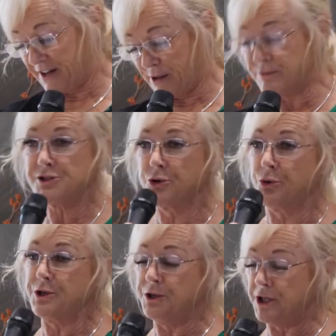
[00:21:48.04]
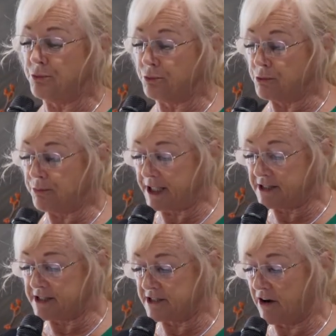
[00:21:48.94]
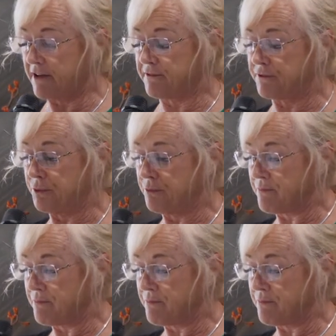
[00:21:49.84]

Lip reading: I'm sure it will be insightful.